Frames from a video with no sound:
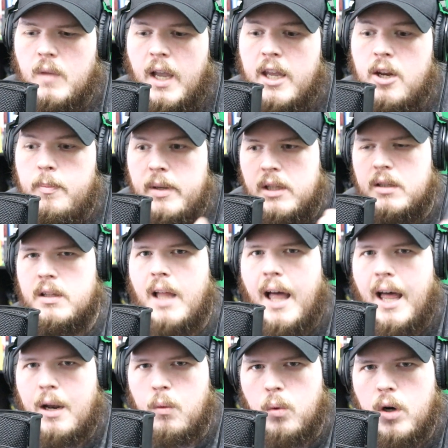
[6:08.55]
it'd be a
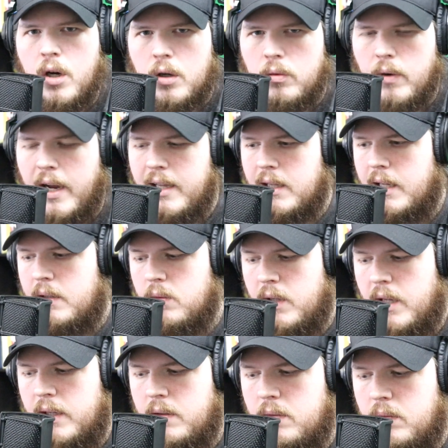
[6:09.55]
lot of work, right? Like
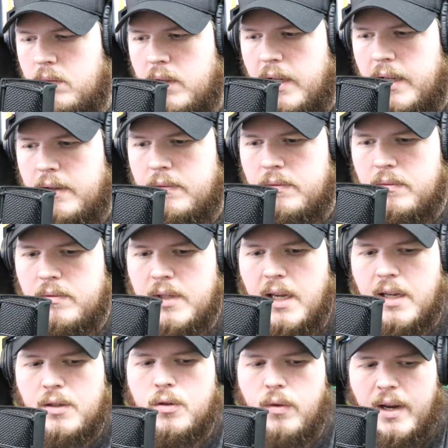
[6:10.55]

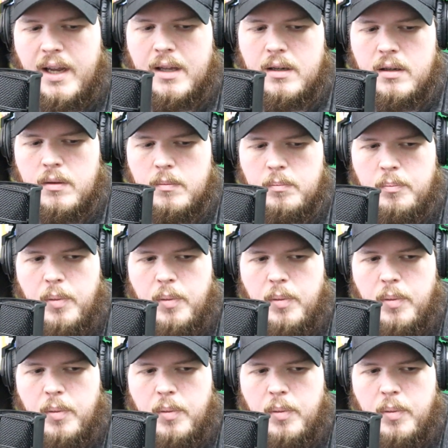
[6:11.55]
10 grand,